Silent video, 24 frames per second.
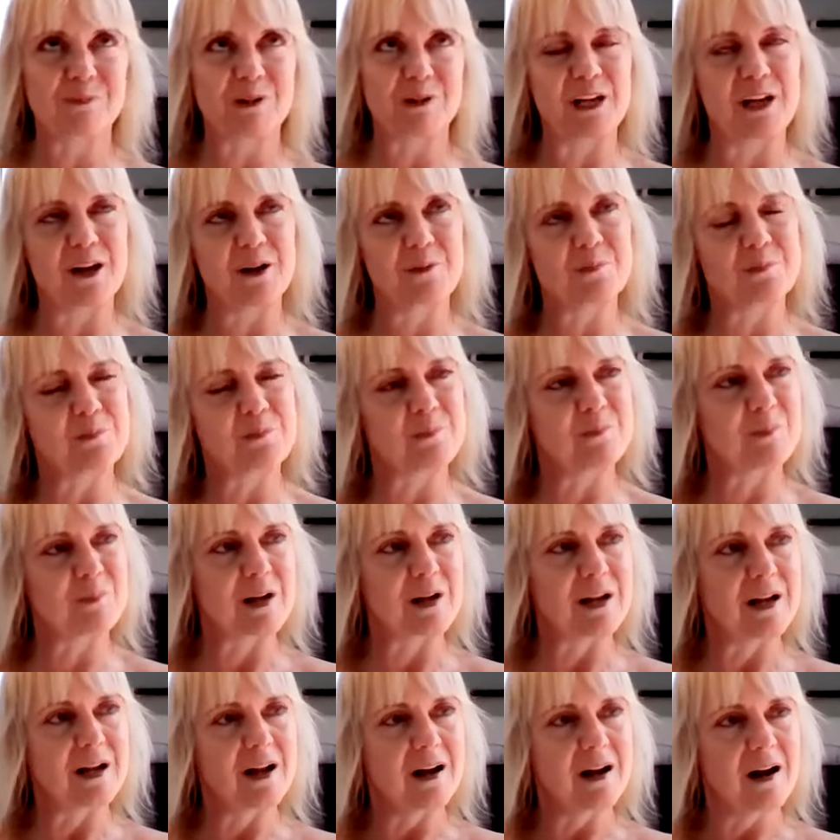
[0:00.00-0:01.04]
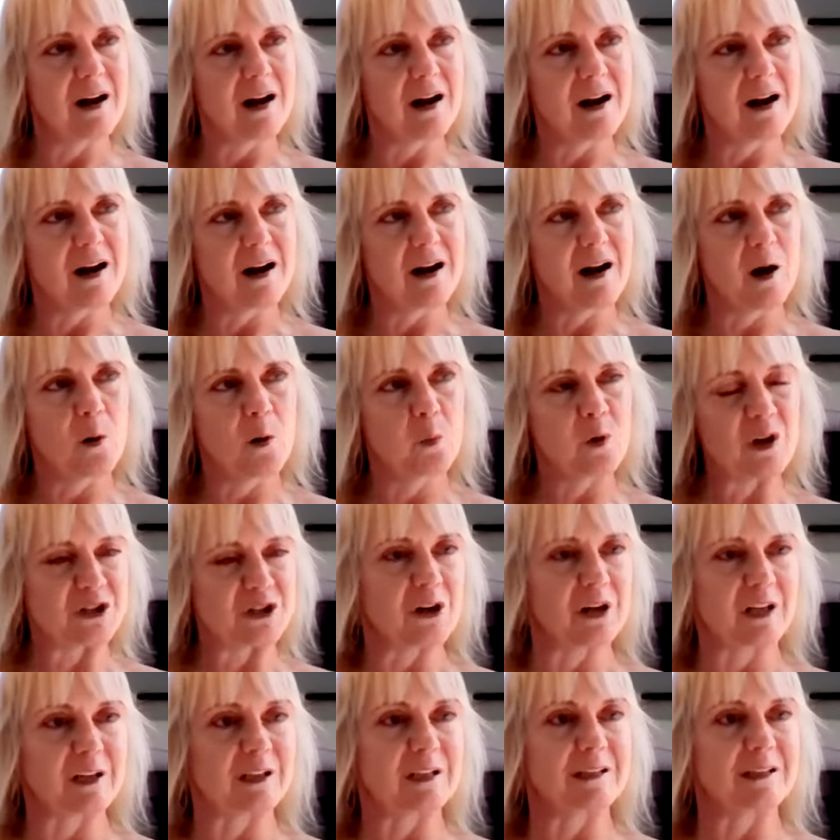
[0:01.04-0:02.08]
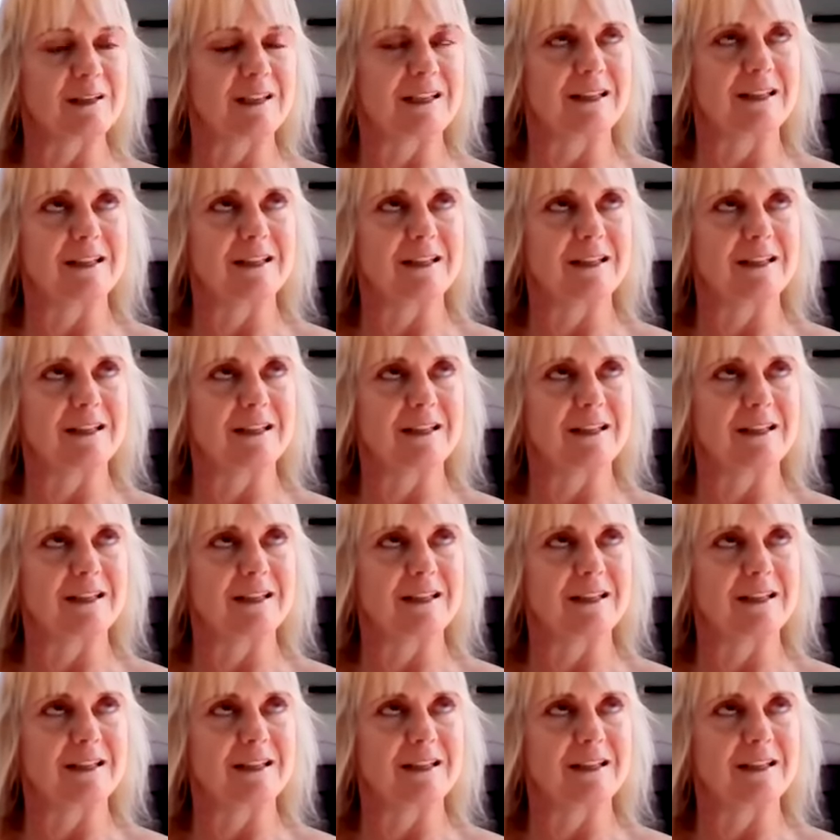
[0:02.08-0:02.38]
you know, I wish I could